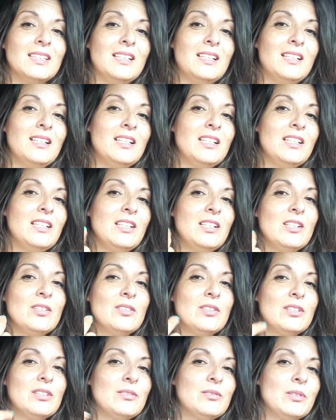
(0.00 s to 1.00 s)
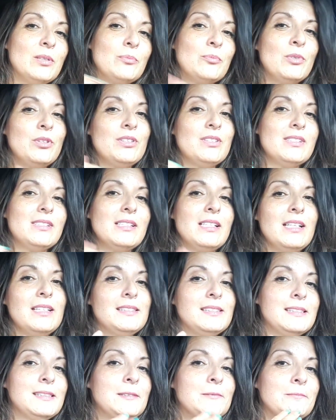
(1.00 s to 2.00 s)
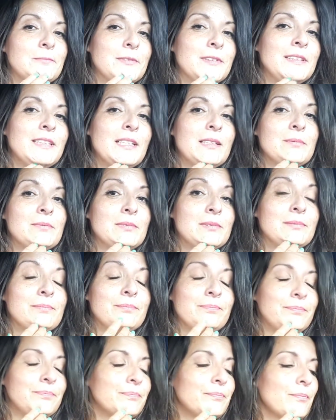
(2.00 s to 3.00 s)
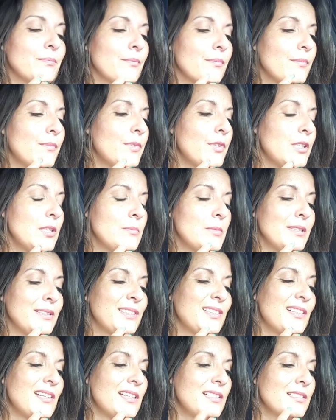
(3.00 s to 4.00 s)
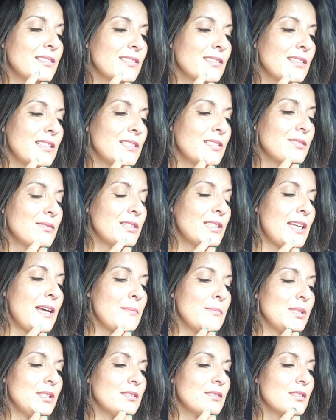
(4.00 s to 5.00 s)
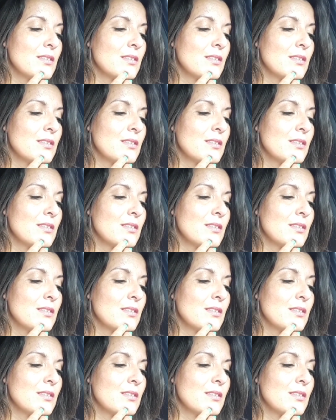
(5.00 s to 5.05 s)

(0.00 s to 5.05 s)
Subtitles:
You know, they put the stakes in when they put them on the cross. That's what that means.